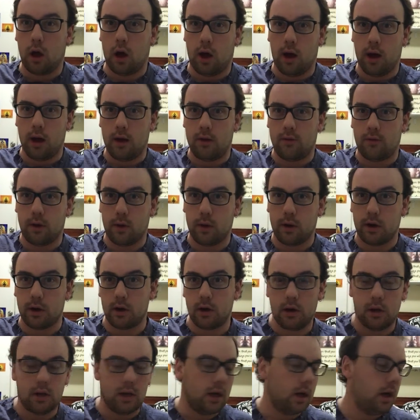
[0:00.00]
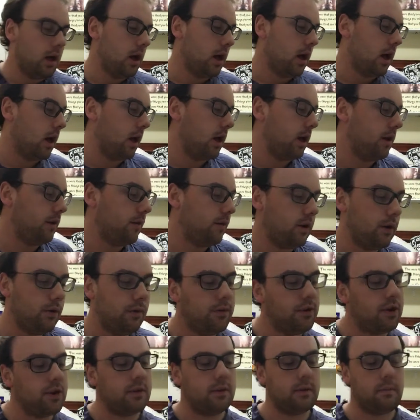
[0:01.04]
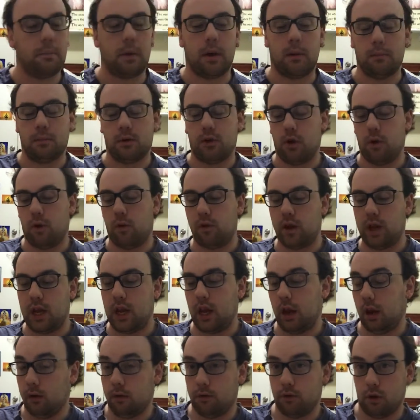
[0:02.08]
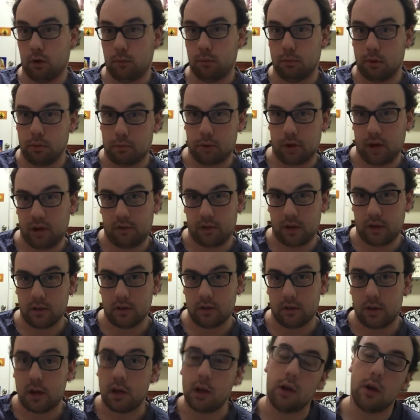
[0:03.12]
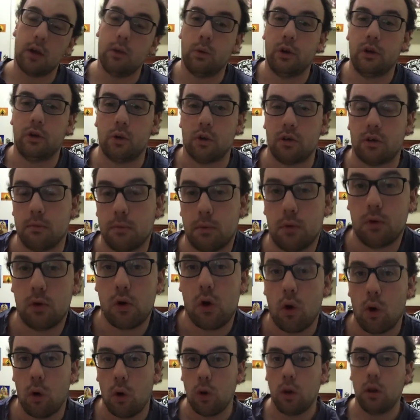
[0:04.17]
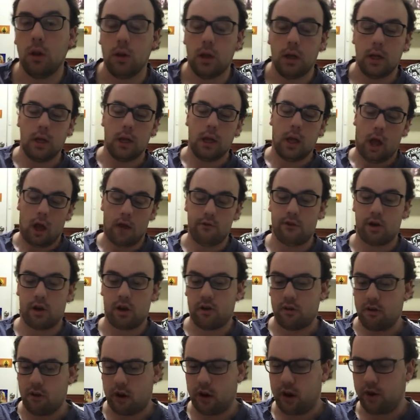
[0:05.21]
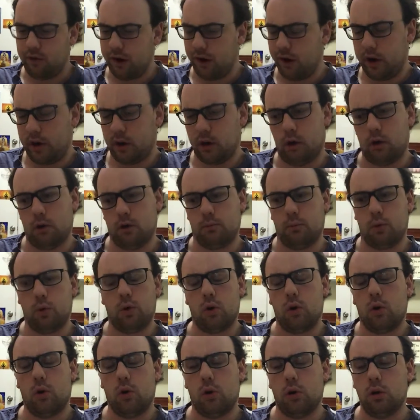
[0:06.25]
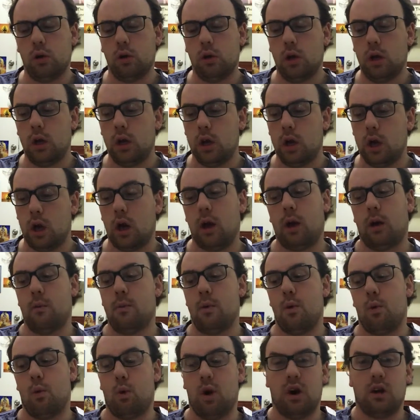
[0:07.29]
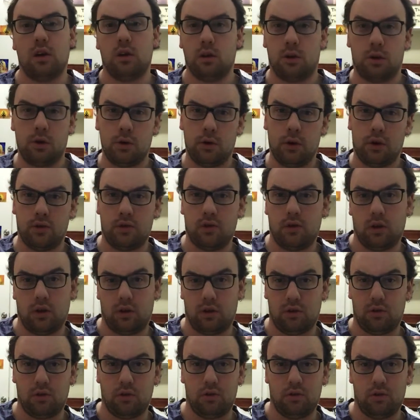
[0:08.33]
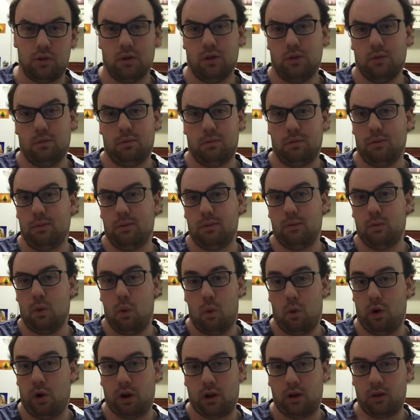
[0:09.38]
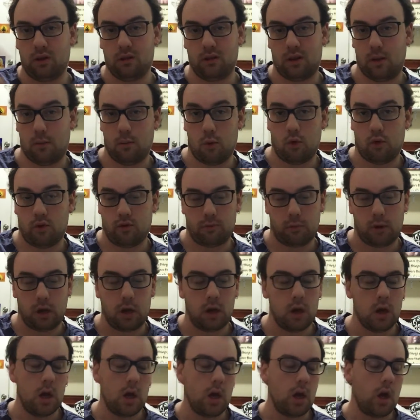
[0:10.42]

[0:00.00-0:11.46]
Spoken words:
Hi everyone! If you've just bumped over here from the previous video, which was a book haul, a very long book haul, one, kudos to you for wanting to see more of me.